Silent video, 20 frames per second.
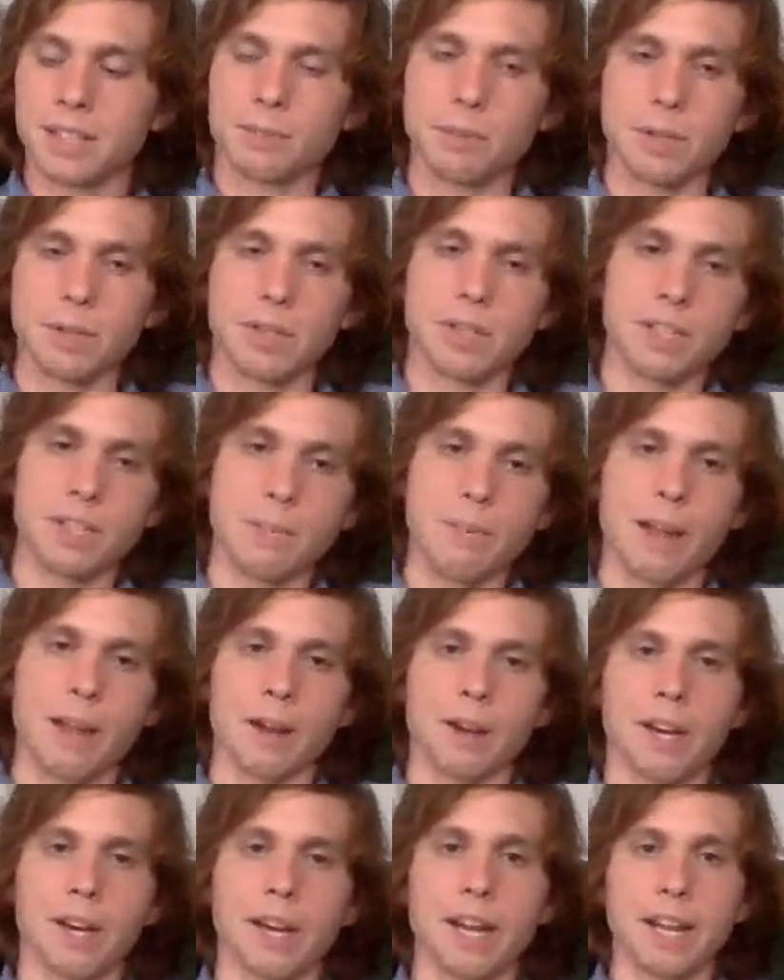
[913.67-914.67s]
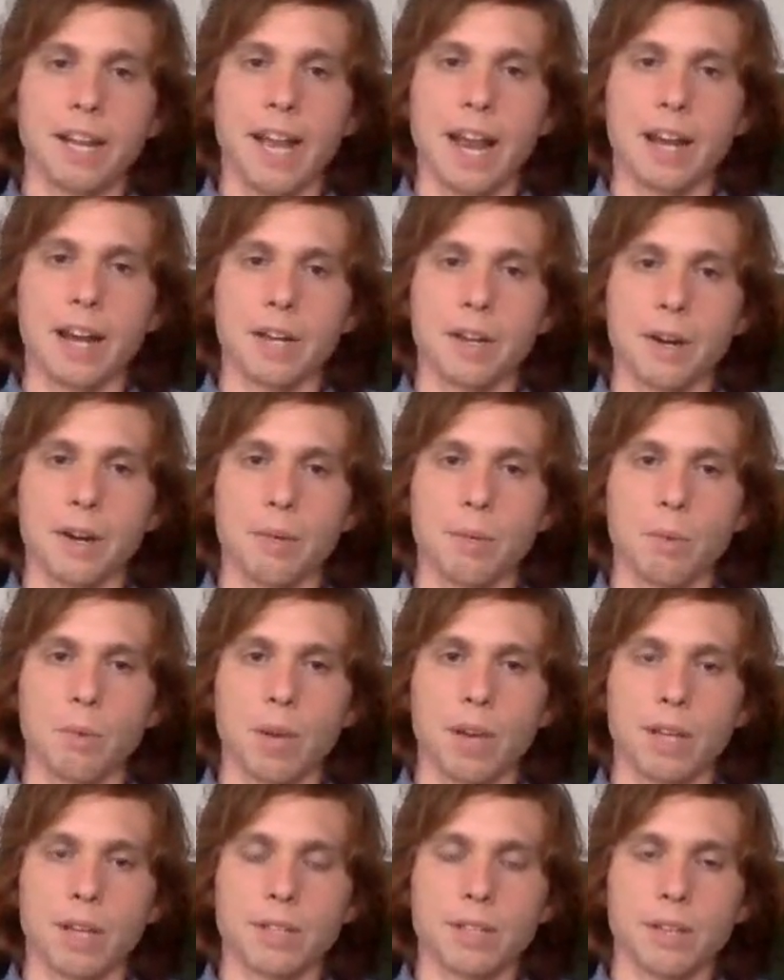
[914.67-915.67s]
just a matter of getting out of your own
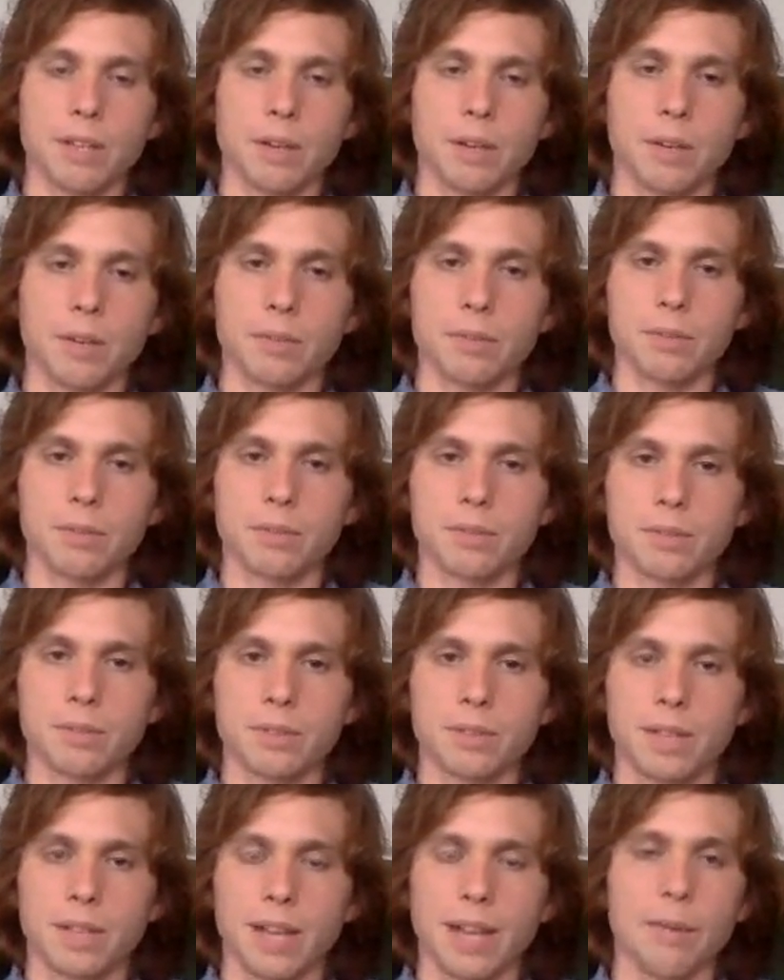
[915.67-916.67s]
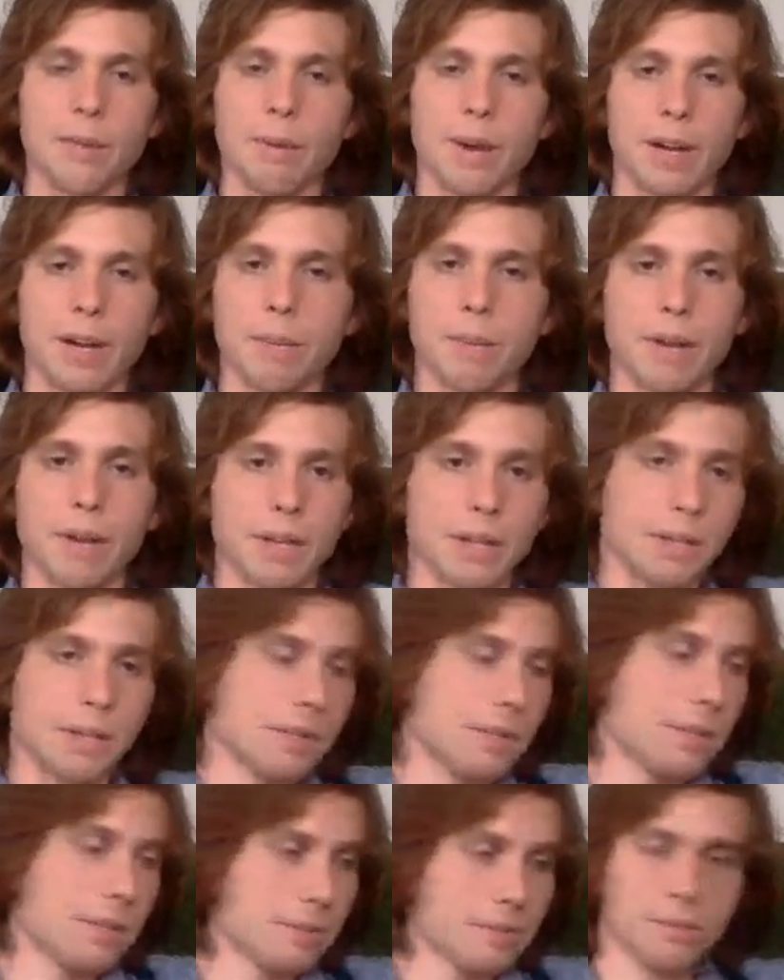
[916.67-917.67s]
way. So I'd recommend
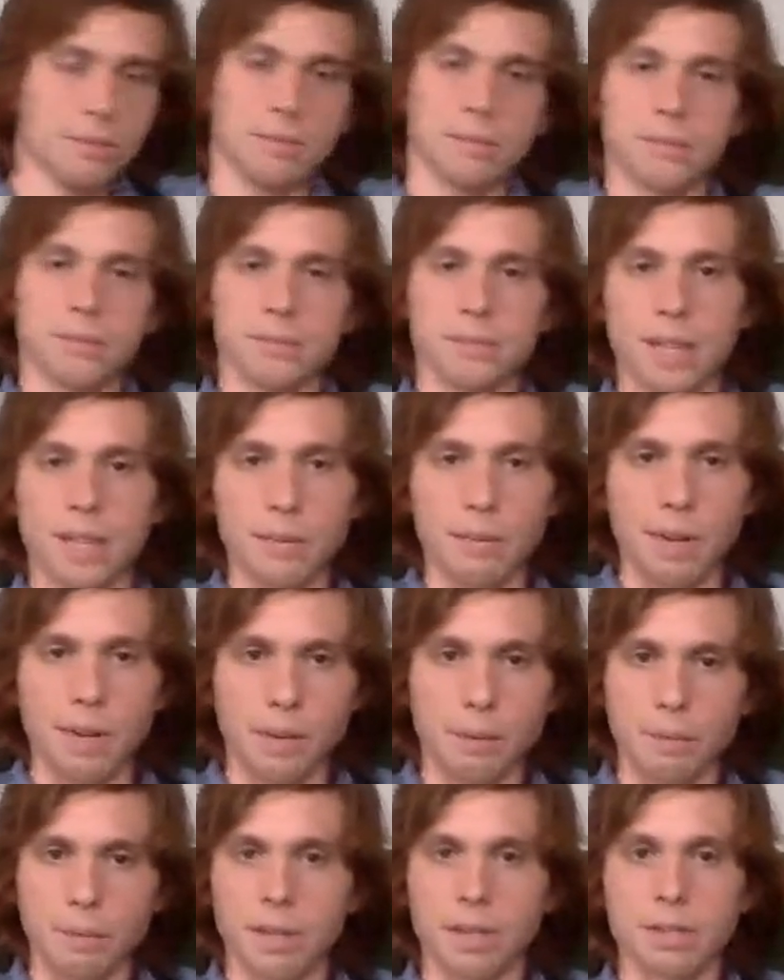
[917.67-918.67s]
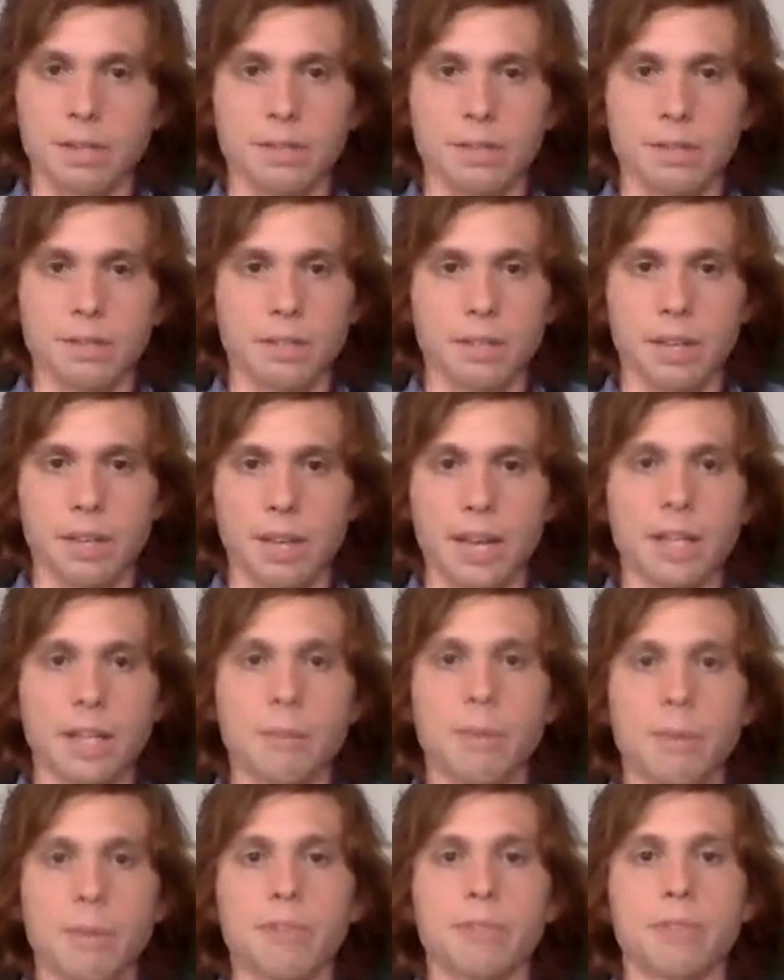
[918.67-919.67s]
it to any
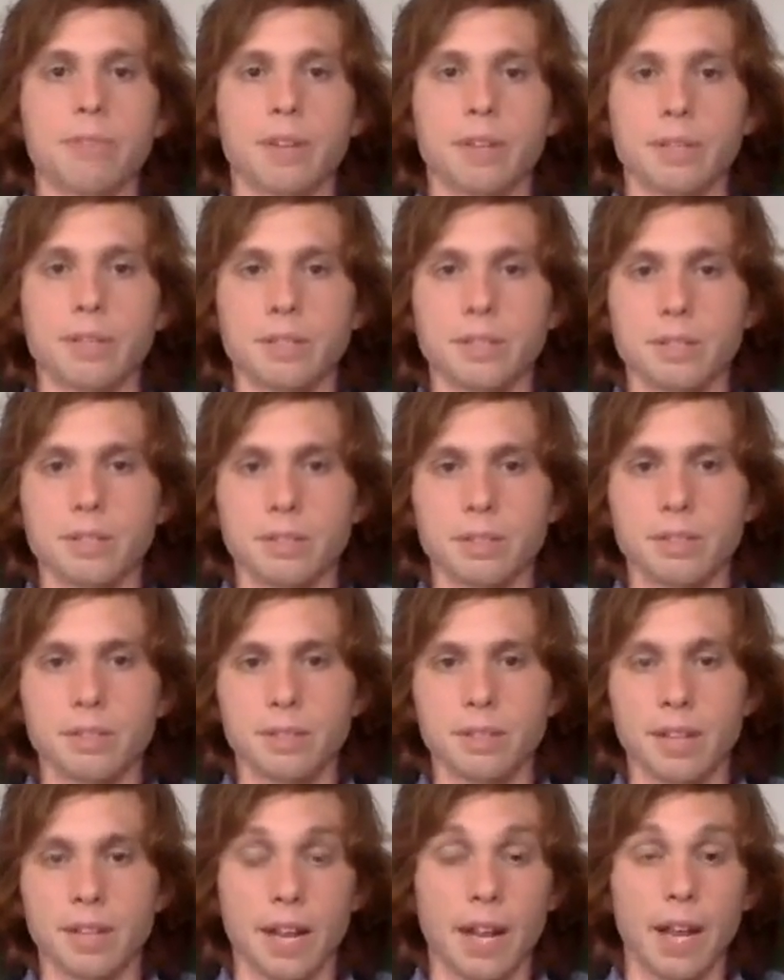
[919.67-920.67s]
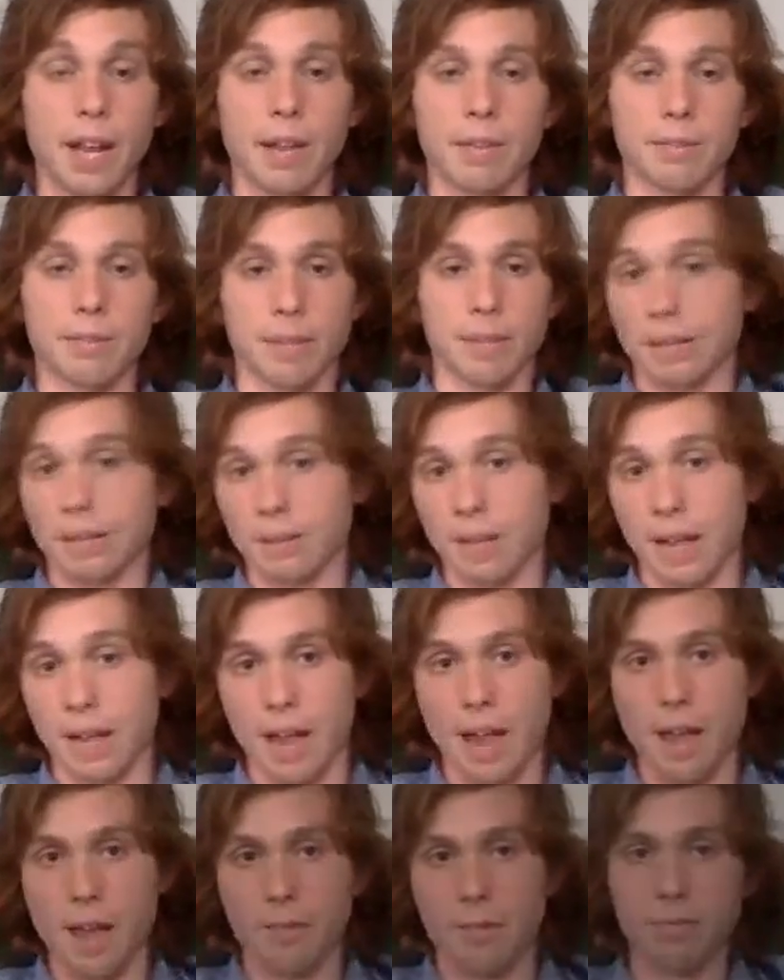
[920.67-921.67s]
of my friends, and I
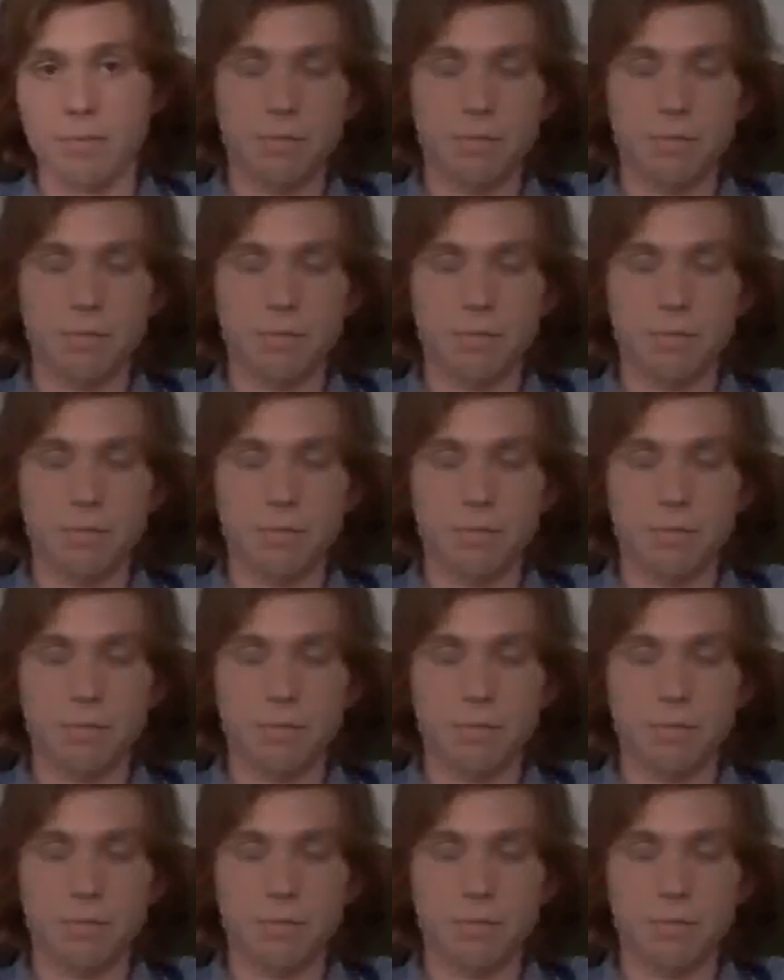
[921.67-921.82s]
have.